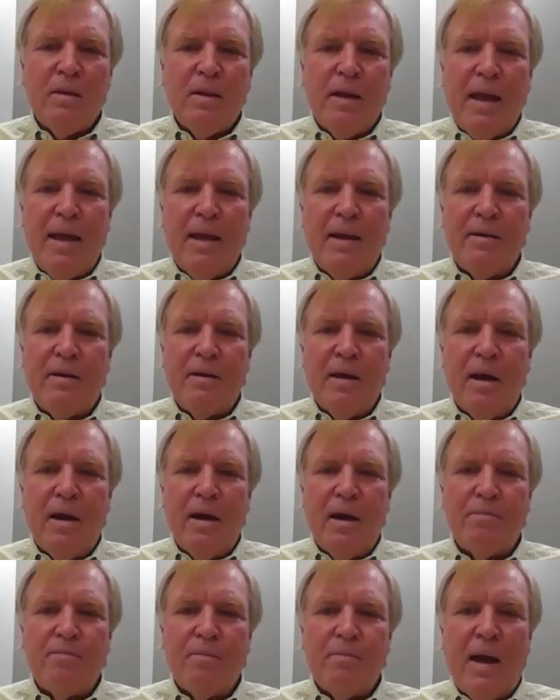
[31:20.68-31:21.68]
And
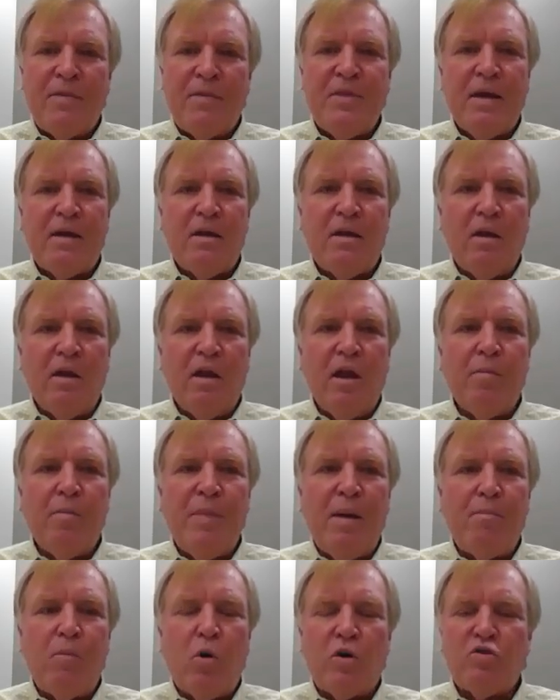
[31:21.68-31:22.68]
I think a little
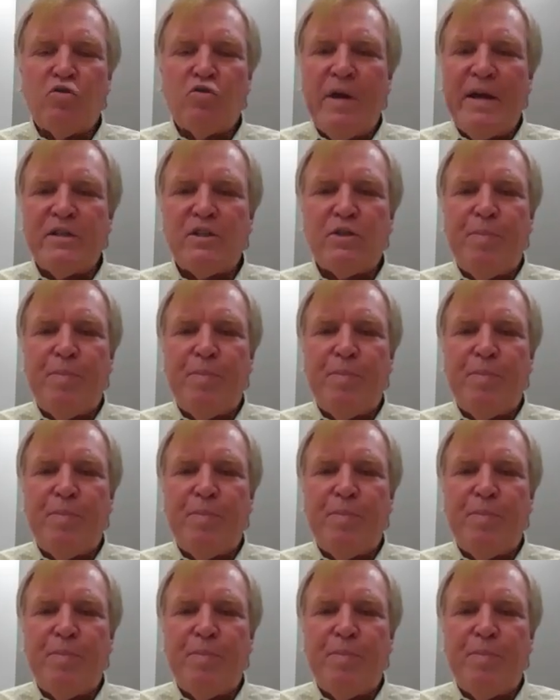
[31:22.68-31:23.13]
bit more transparency.